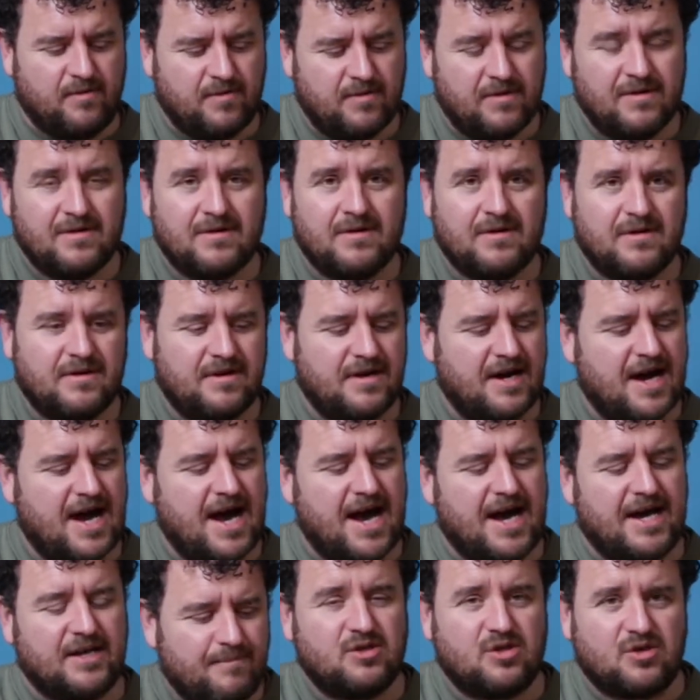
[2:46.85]

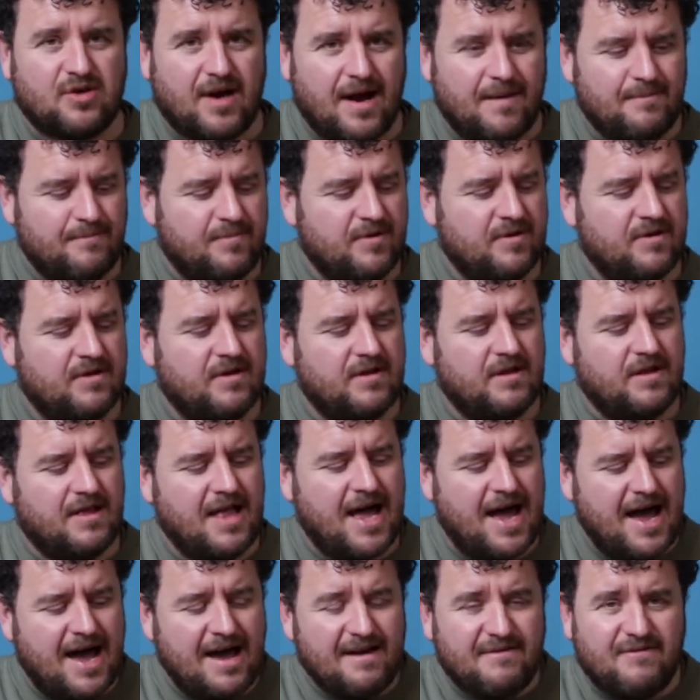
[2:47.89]
I trample,
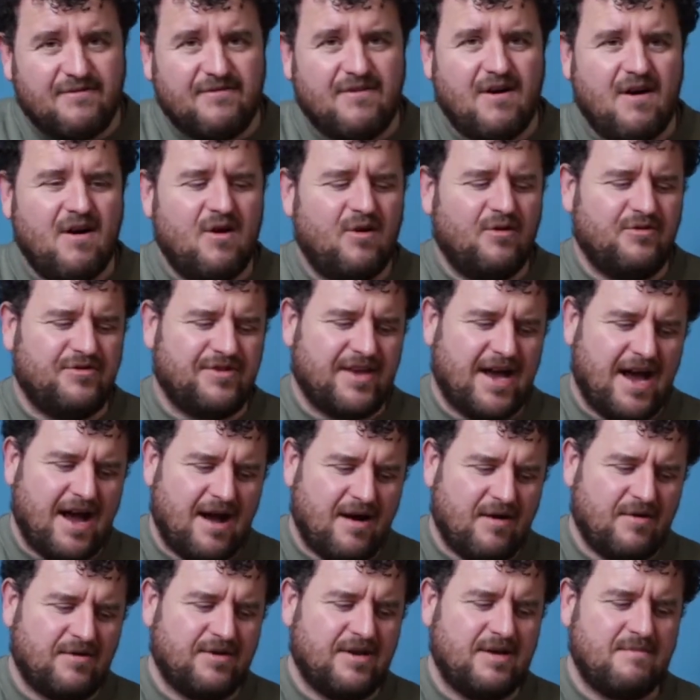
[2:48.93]
I fall
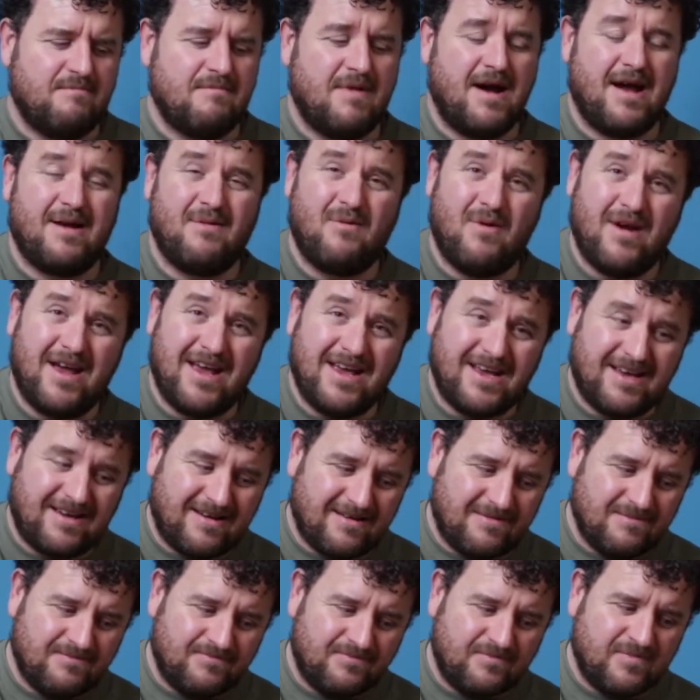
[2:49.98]
down in my wake,
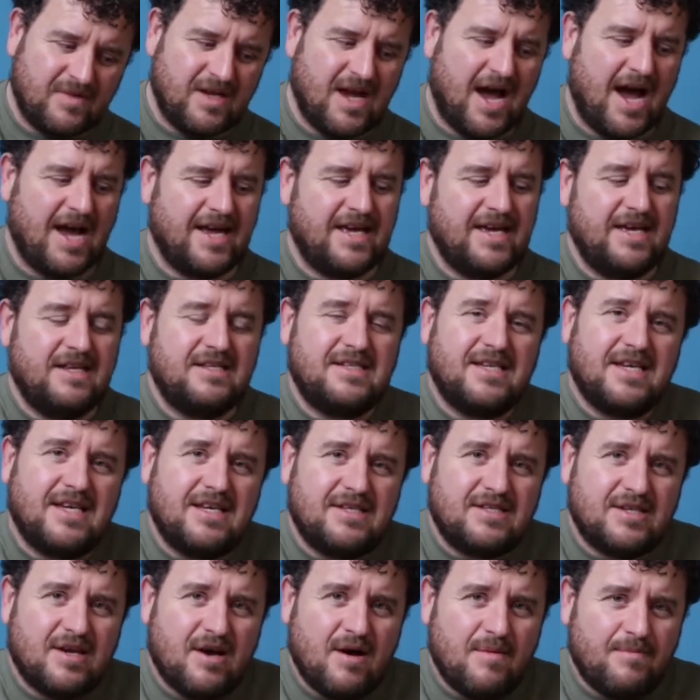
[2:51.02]
I eat
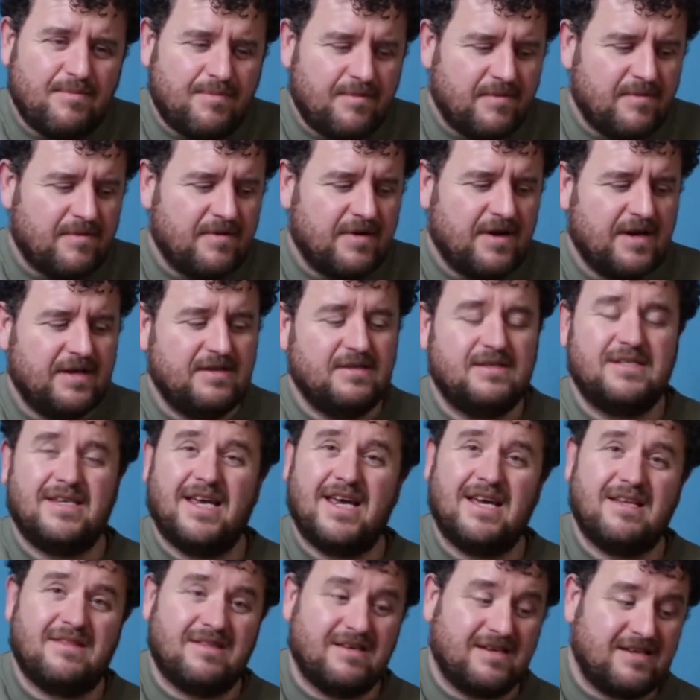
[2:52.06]
it up and
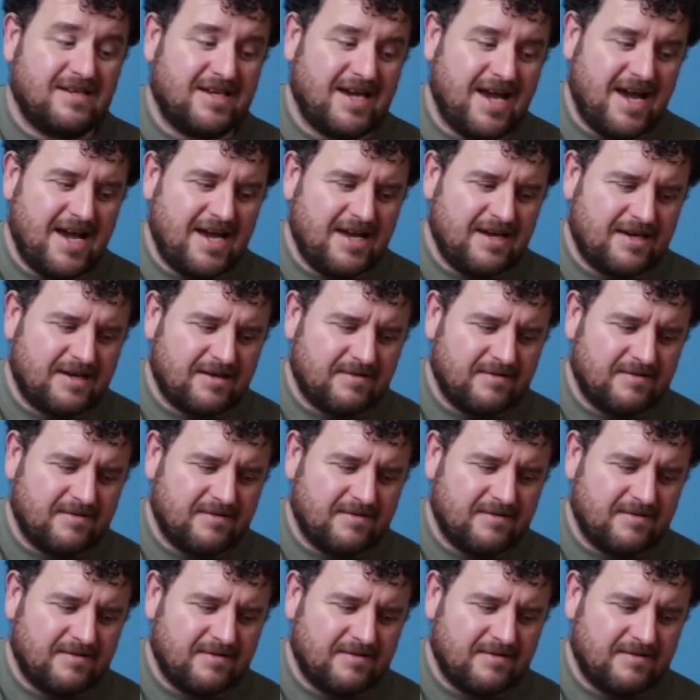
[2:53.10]
take the cake.